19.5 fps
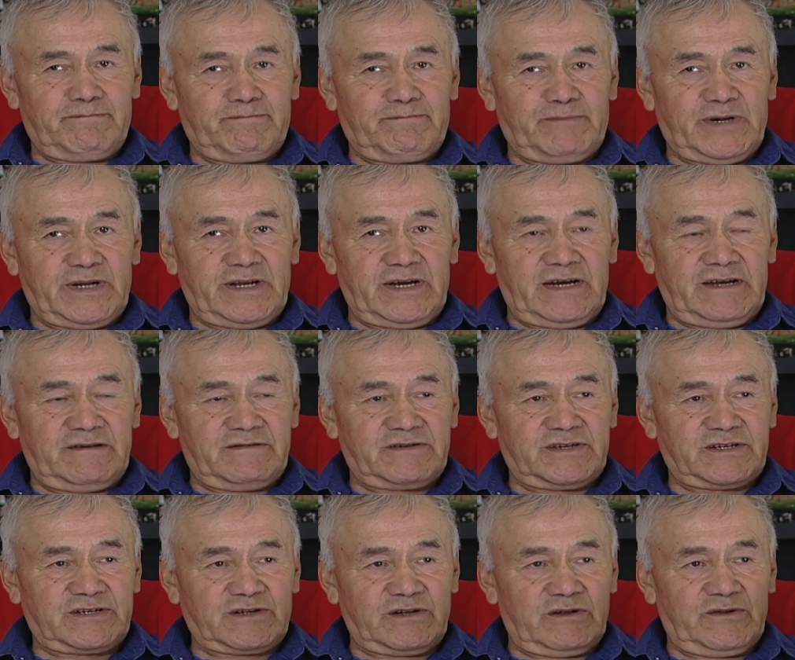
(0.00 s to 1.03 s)
but I
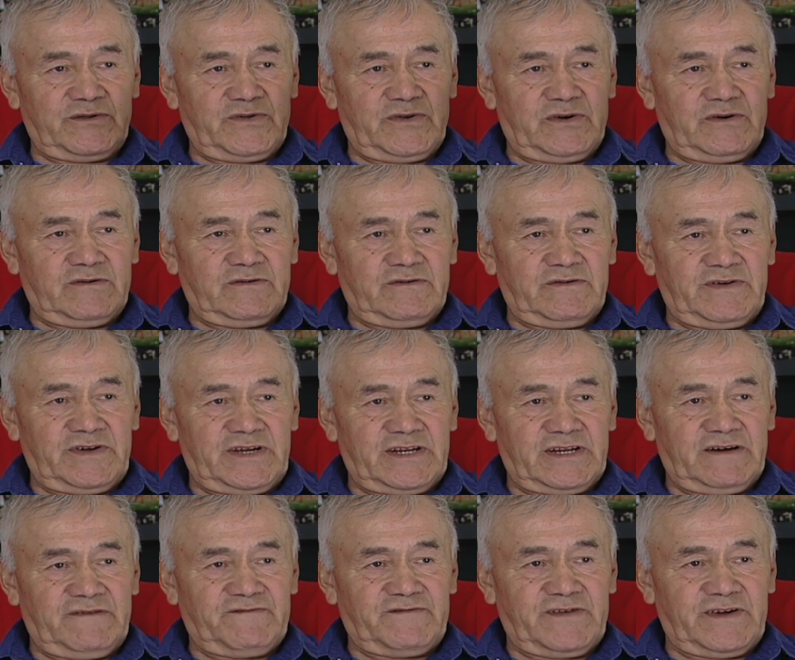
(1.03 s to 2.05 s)
still know
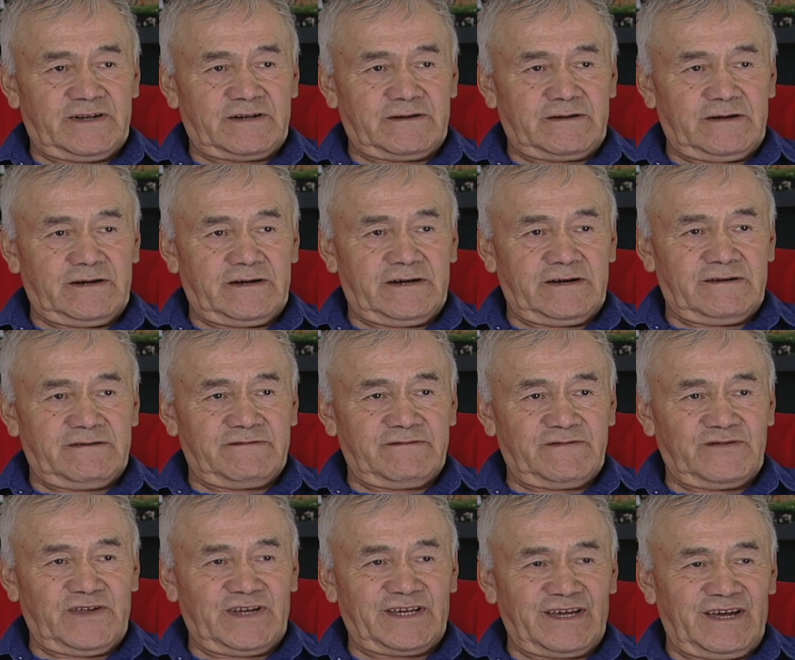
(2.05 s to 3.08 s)
enough that
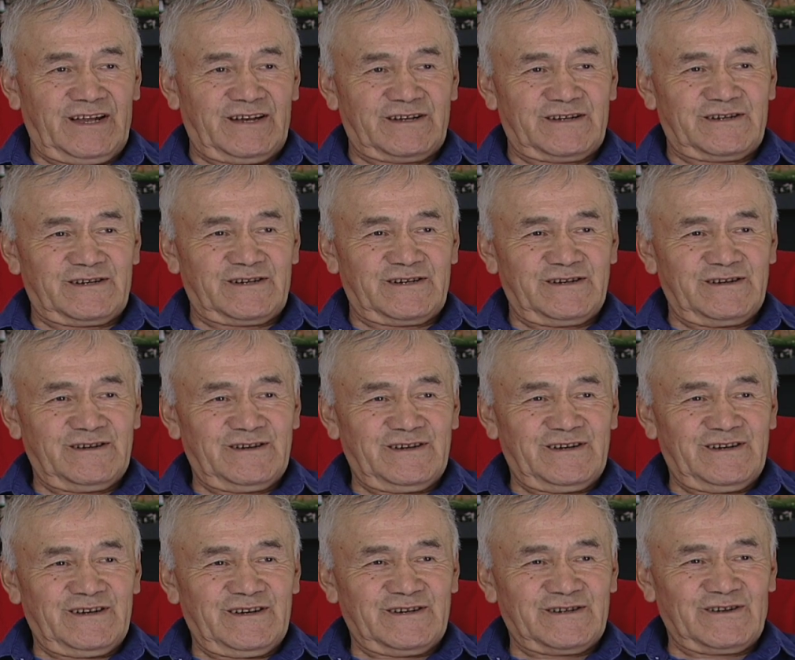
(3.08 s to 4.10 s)
they can't
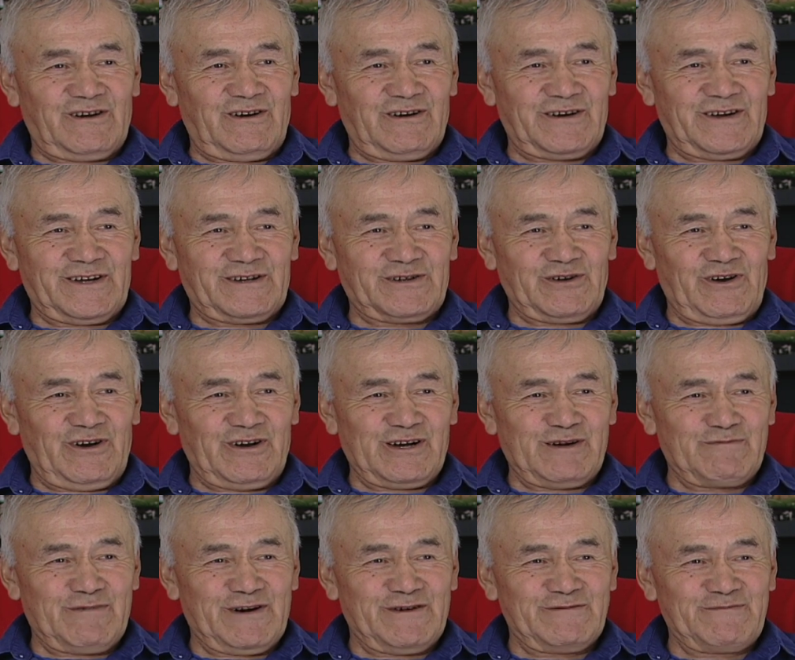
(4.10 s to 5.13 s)
talk
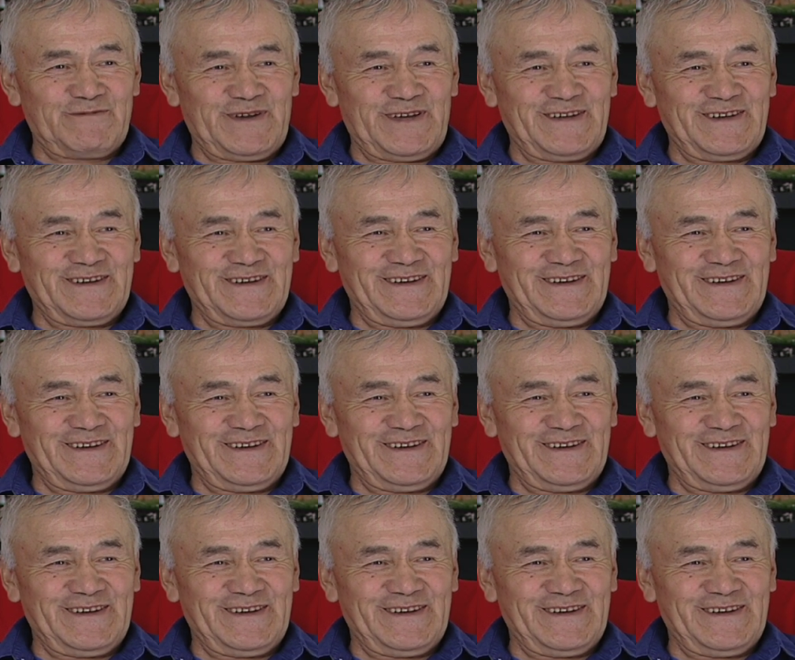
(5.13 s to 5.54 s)
about me.